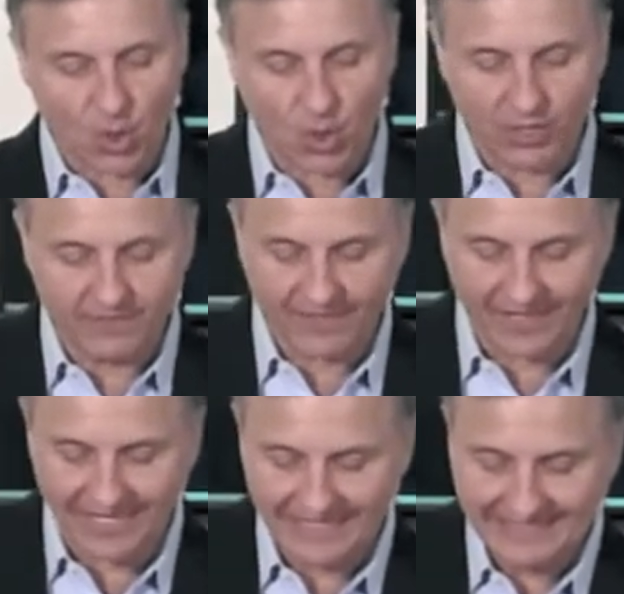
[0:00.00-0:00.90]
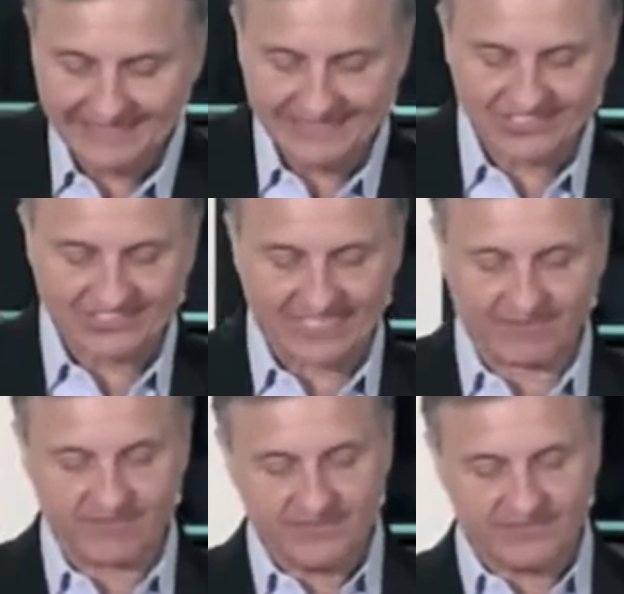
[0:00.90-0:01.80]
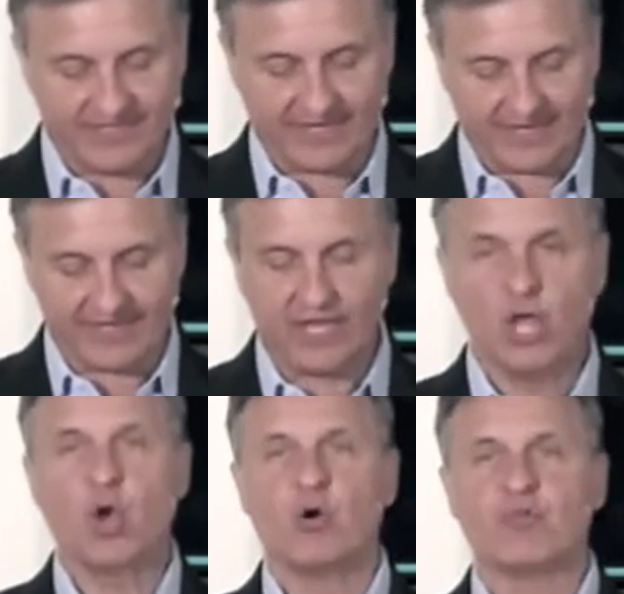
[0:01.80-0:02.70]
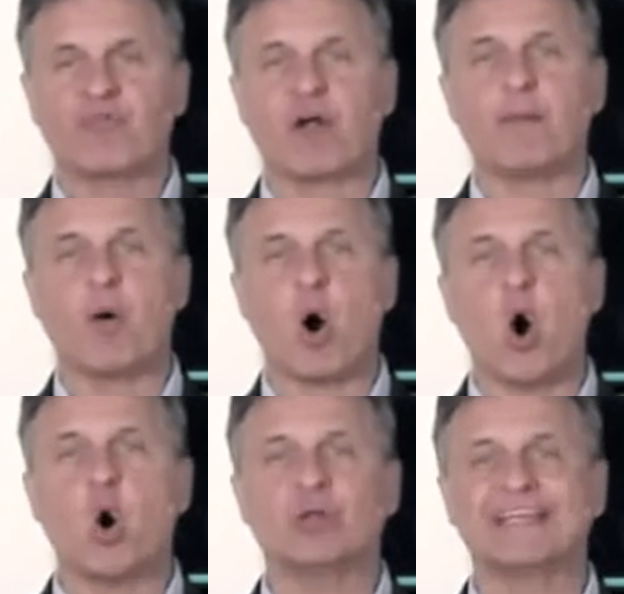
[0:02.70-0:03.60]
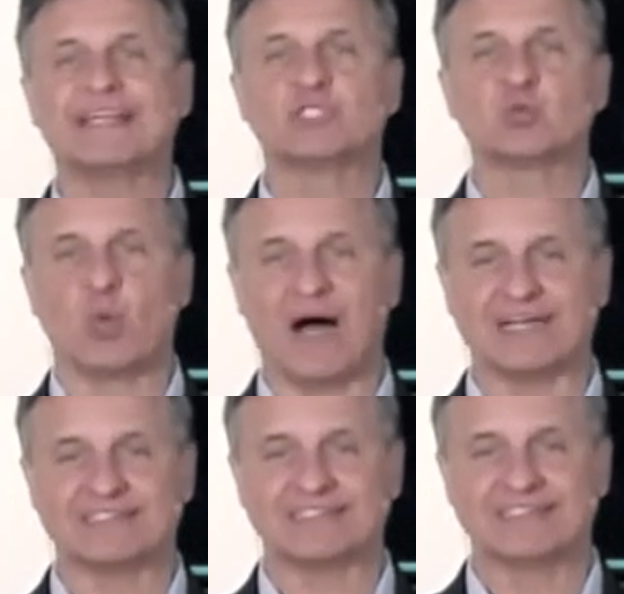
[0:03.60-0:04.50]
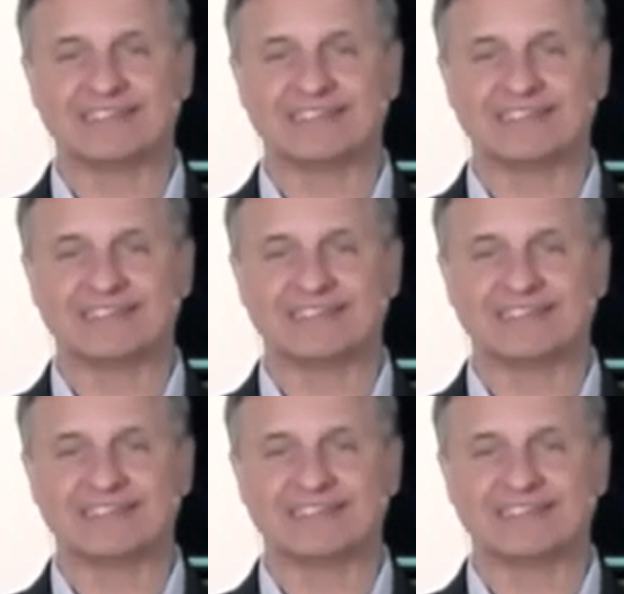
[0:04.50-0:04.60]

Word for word: on the seventh day from all his what?